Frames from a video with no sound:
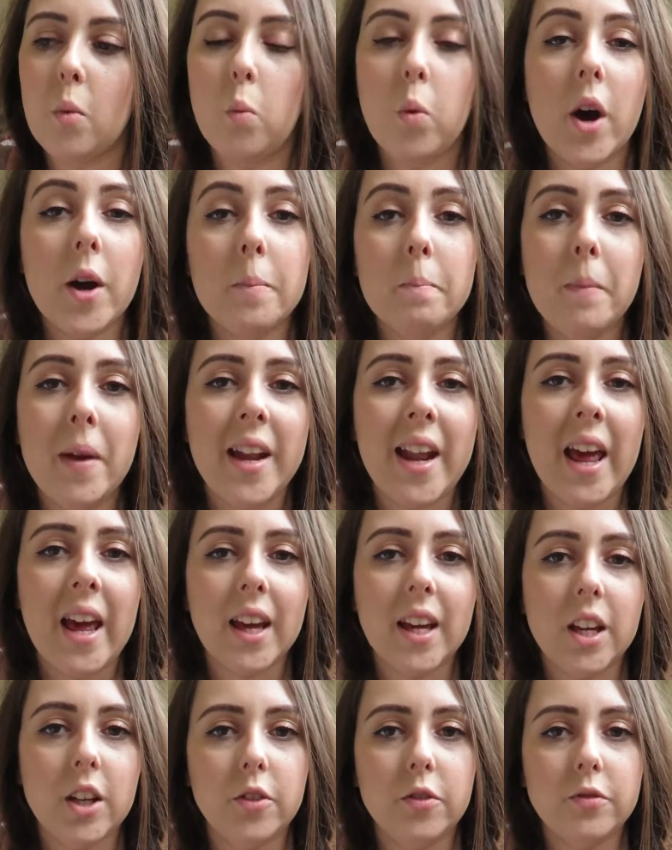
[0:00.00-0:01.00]
1
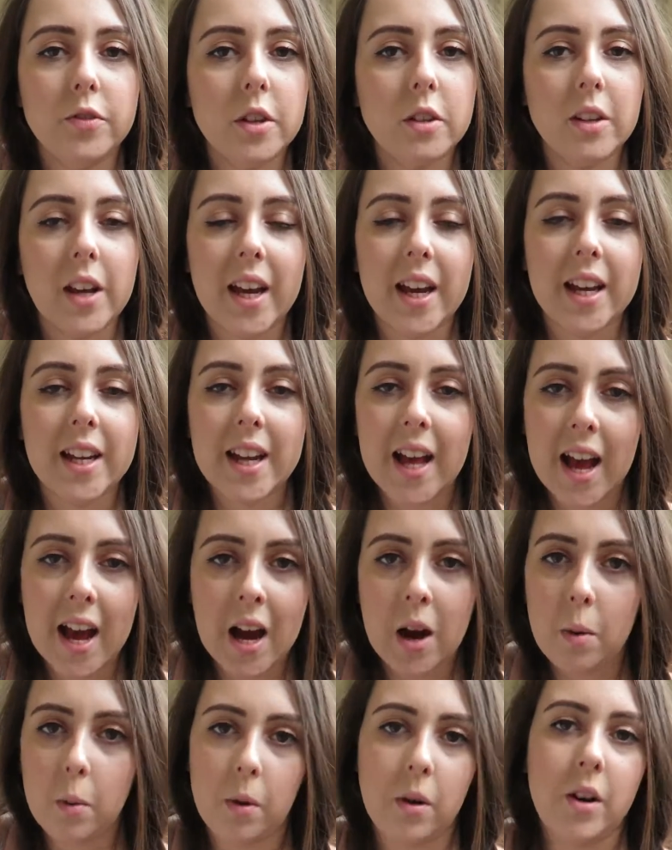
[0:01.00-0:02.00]
minute could feel like an
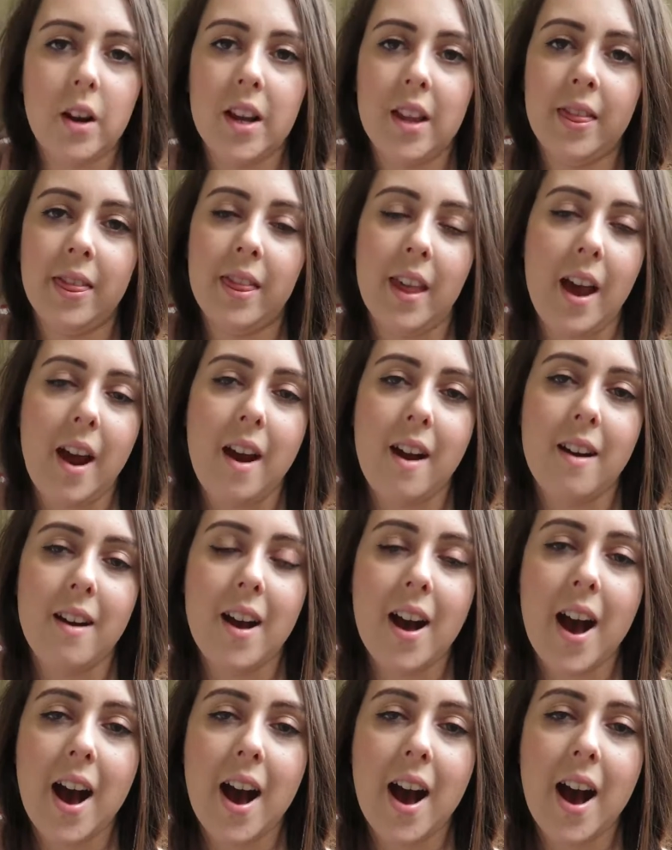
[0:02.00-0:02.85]
hour in there,